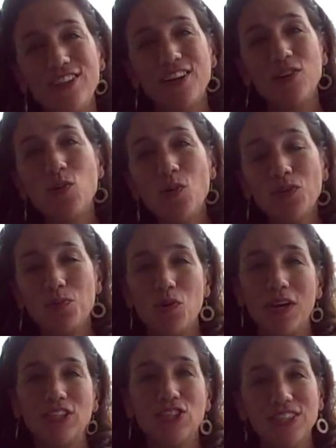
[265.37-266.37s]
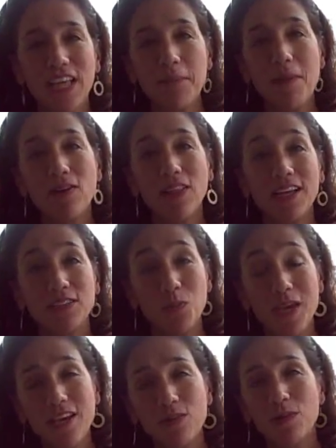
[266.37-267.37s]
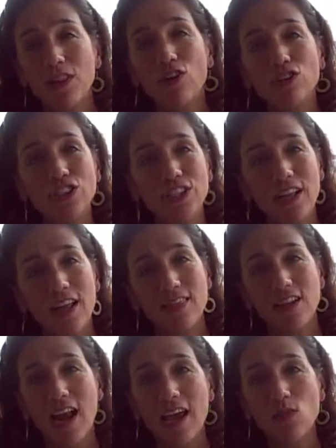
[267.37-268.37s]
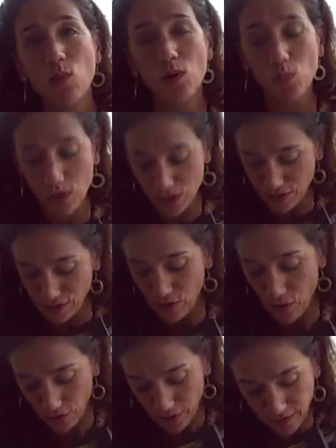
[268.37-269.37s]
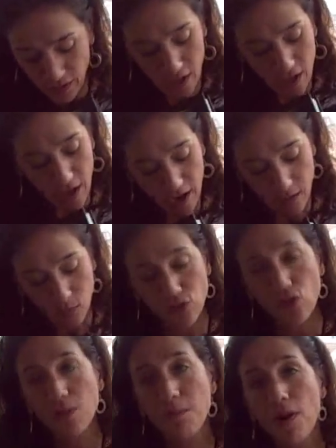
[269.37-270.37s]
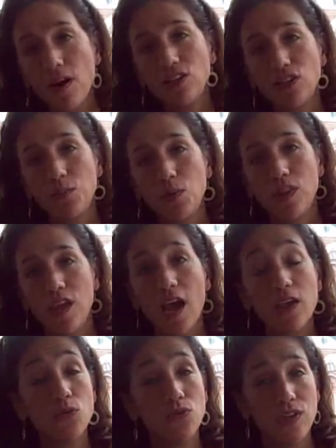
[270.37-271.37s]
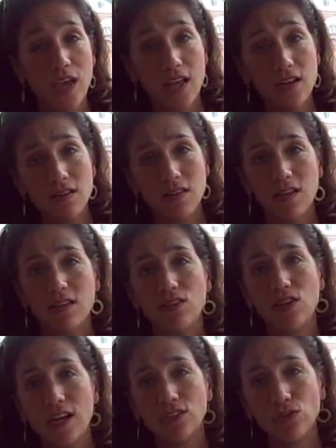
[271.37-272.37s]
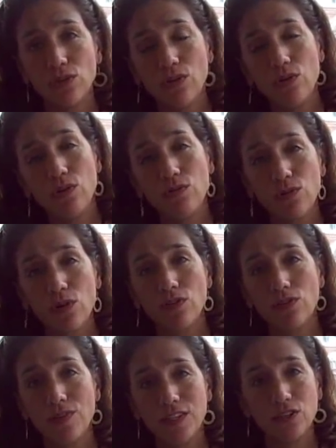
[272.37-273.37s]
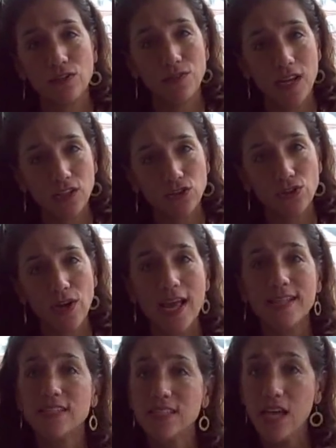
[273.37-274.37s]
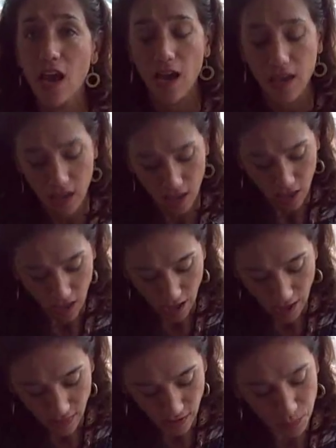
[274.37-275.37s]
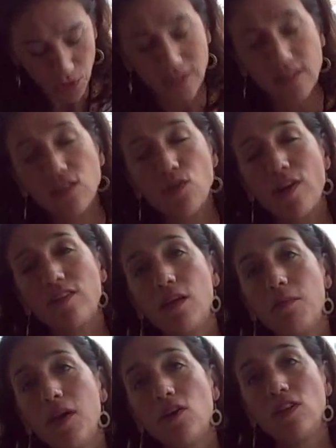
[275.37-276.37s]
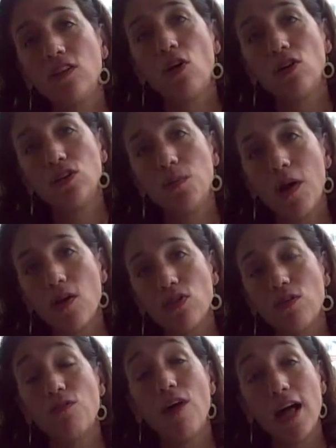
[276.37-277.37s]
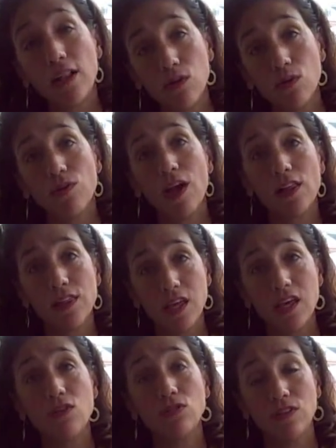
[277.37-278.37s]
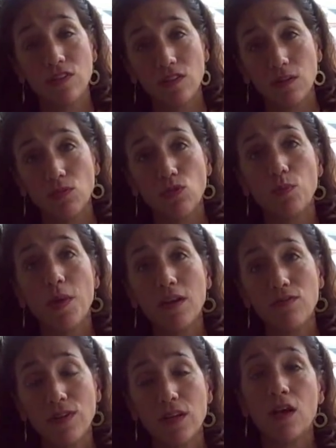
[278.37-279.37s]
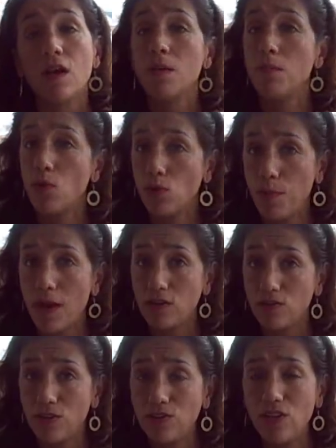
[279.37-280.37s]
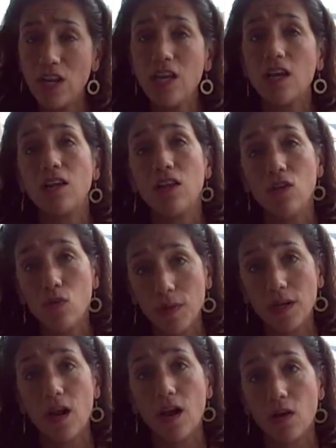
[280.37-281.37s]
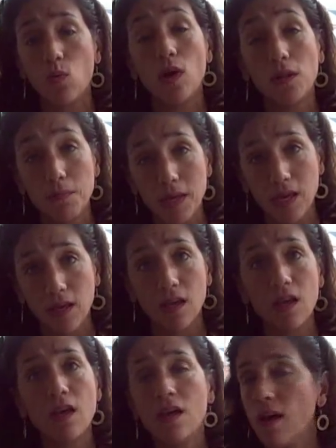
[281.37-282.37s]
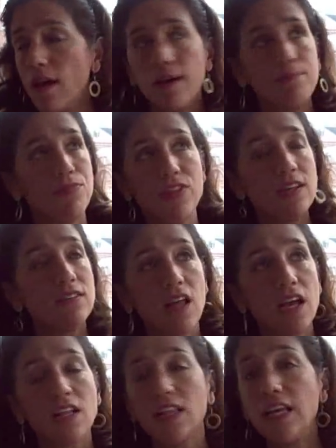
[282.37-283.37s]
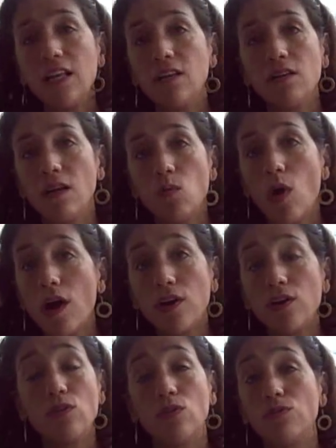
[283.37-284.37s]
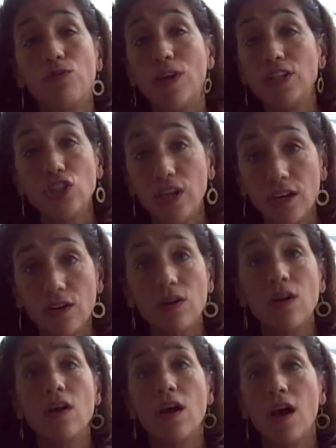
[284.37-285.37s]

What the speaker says: is our newest book. It just came out last week. We launched it at the 9th World Wilderness Congress, and it was done in partnership with the IUCN, the International Union for Conservation of Nature, and CI. And this book is interesting because it talks about the value of healthy ecosystems to benefit both biodiversity and human well-being. Things like clean water or fresh air,